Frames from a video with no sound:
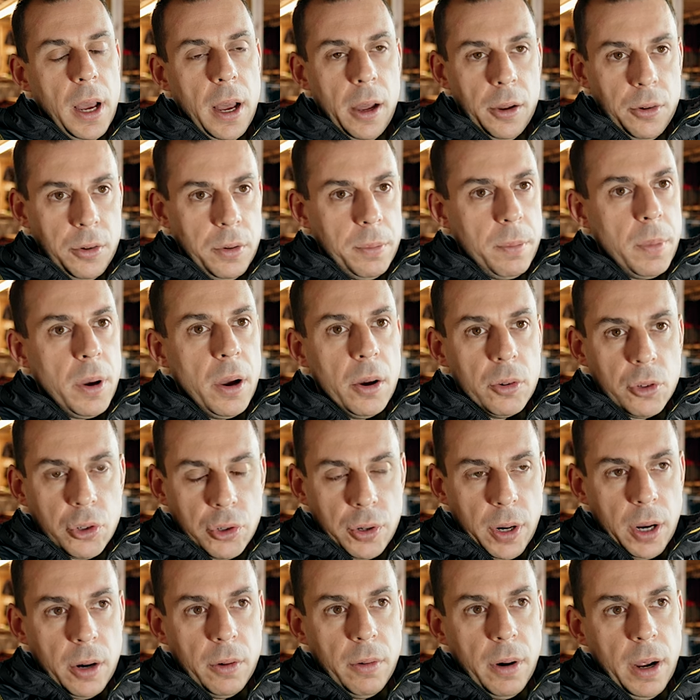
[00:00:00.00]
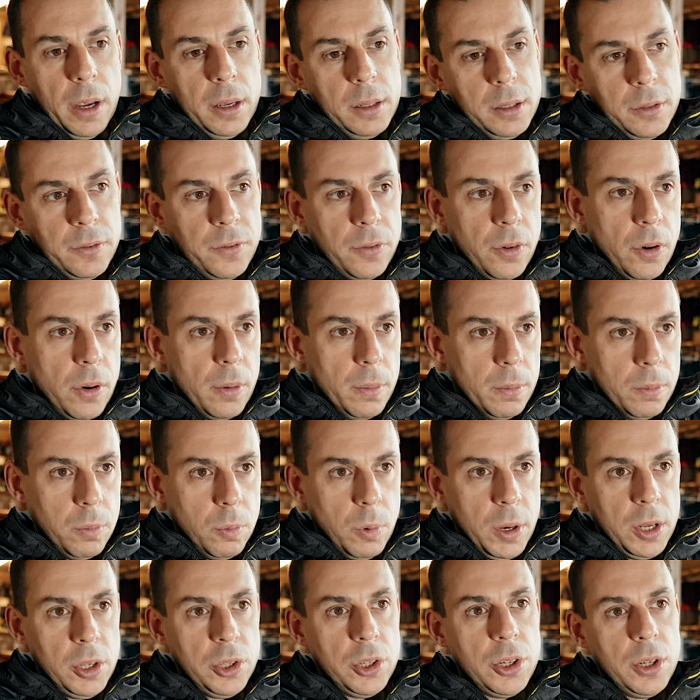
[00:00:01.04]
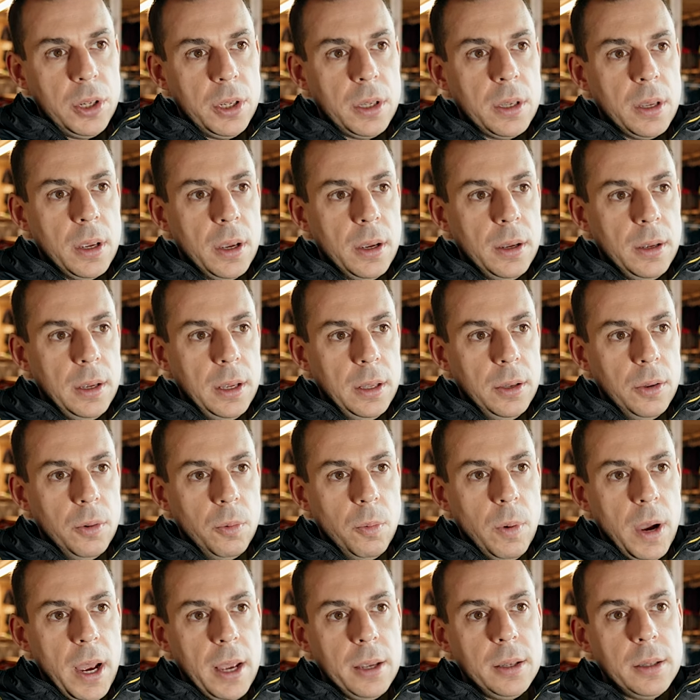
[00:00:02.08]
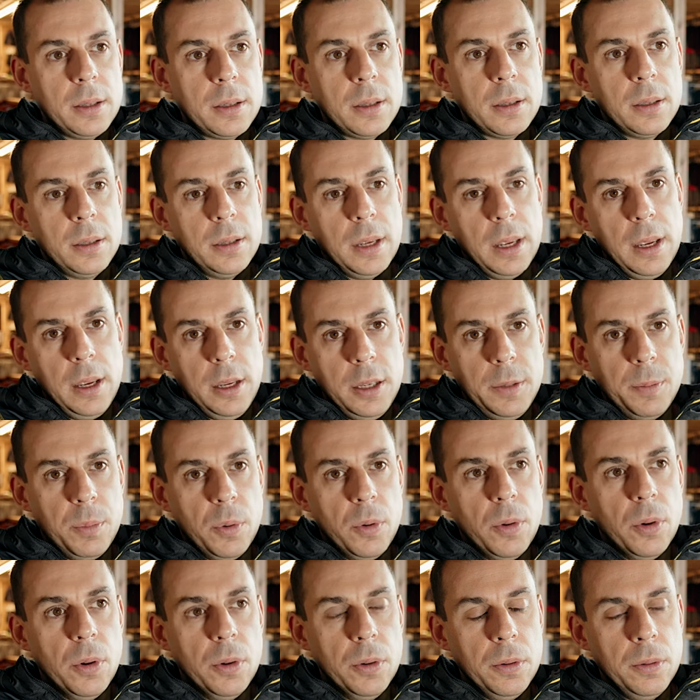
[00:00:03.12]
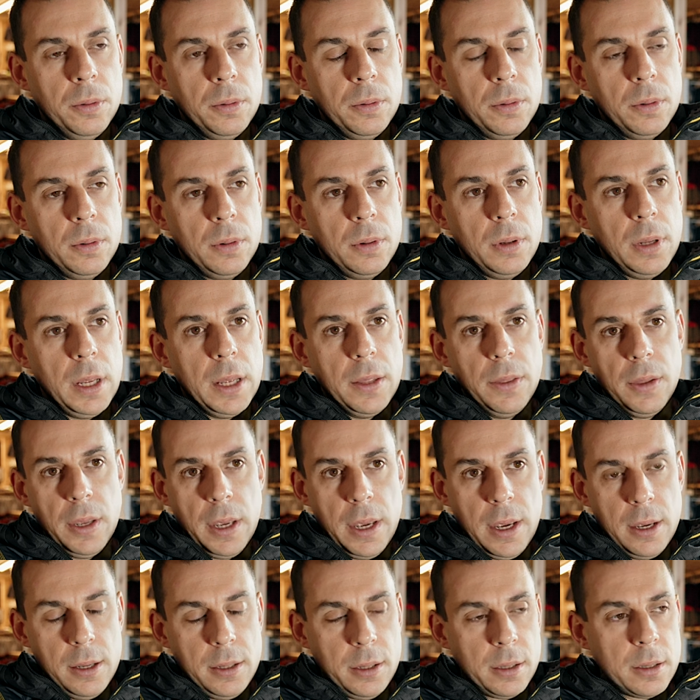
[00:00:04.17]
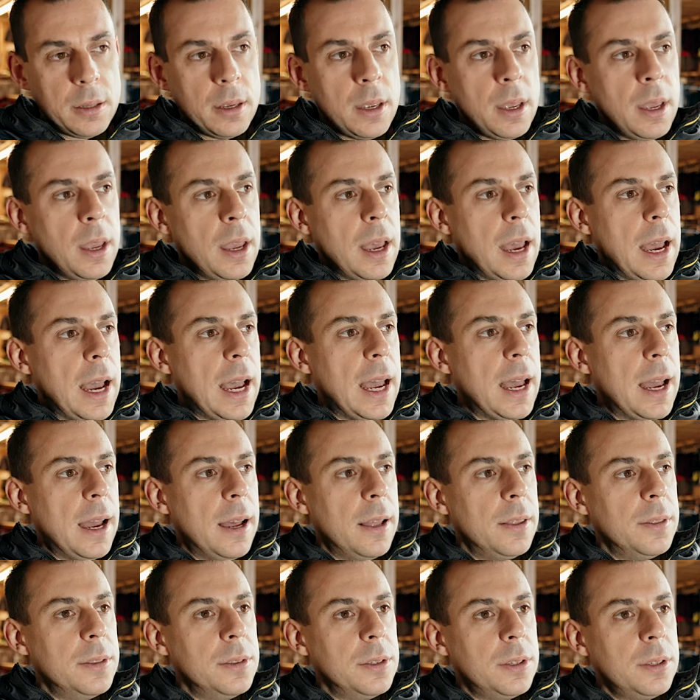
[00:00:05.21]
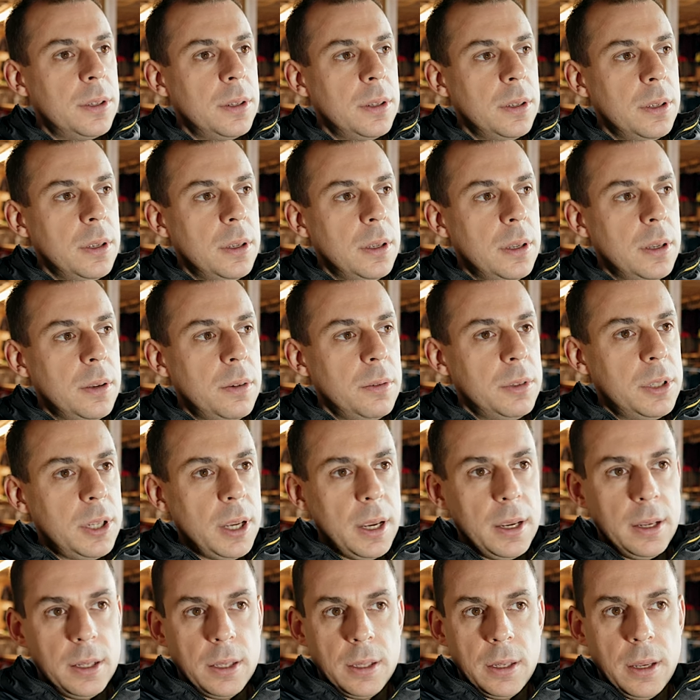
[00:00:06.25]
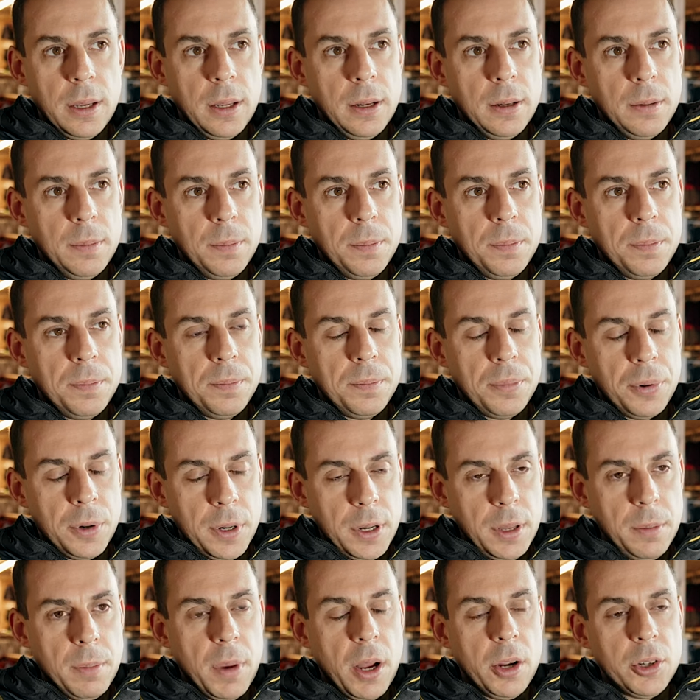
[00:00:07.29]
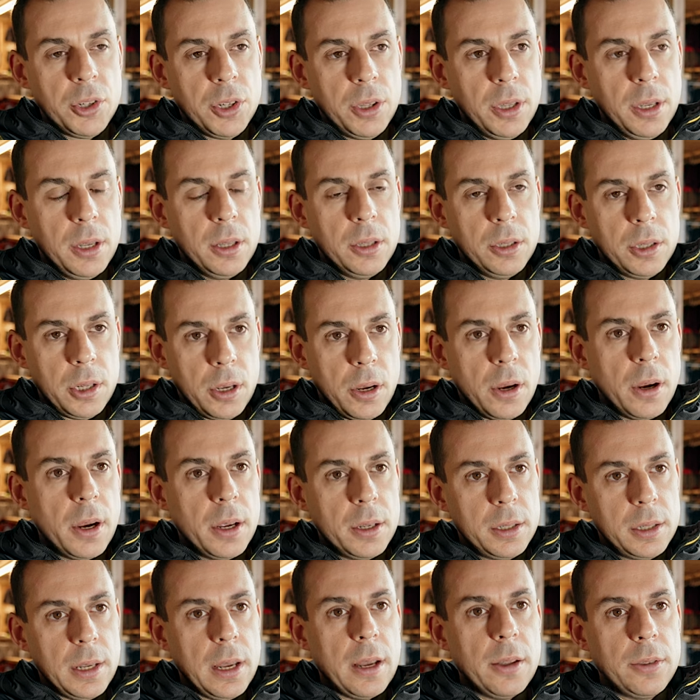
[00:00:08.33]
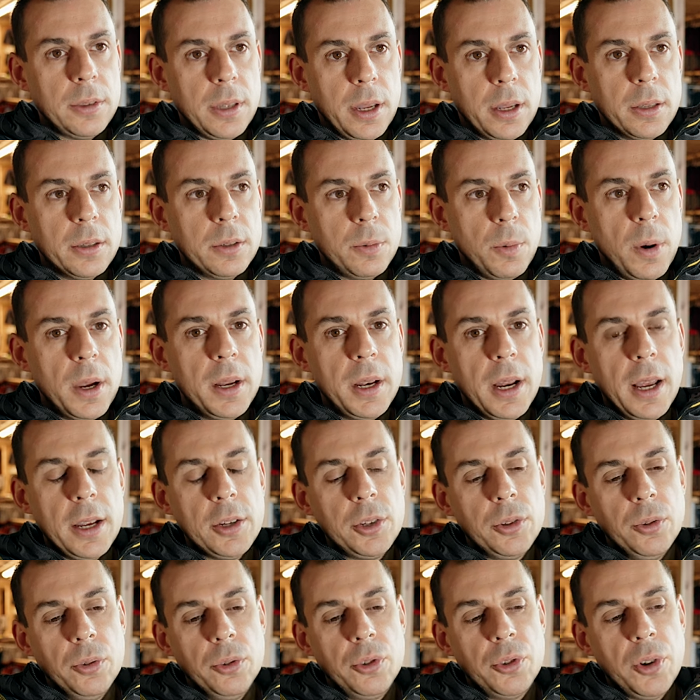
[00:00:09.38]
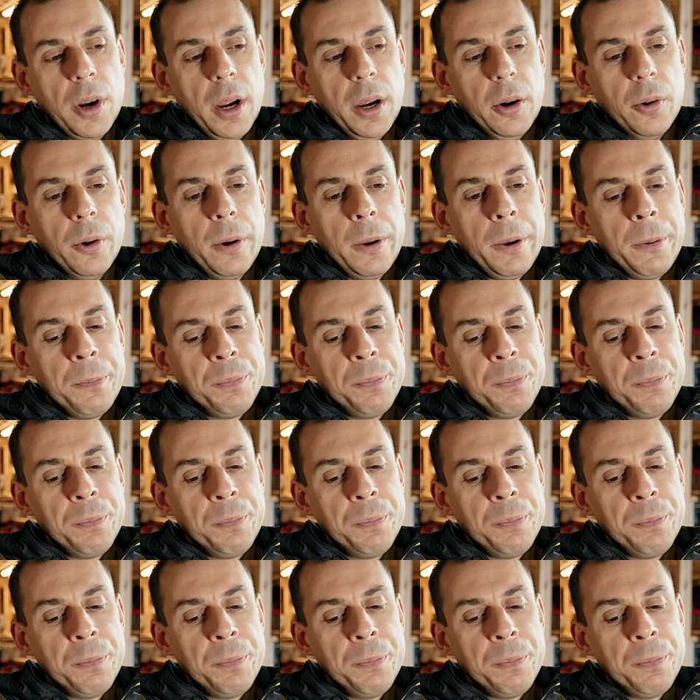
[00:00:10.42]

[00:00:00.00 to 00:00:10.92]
100-mile trail race from Winchester in the west to Eastbourne in the east, and takes in pretty much the entire South Downs Way National Trail.